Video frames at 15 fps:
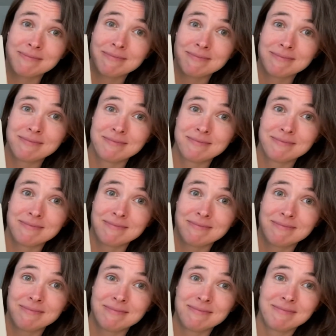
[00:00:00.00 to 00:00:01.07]

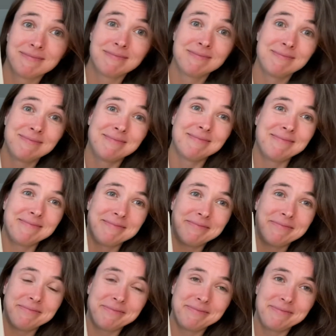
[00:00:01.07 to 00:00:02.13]

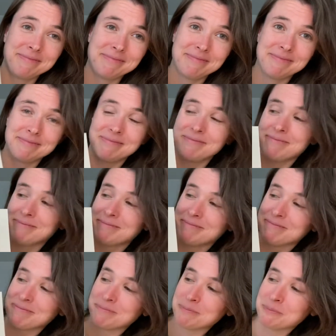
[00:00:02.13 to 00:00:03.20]

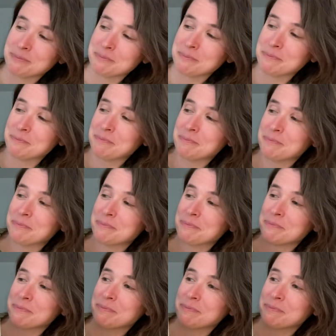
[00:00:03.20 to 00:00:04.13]
No one is speaking in this clip.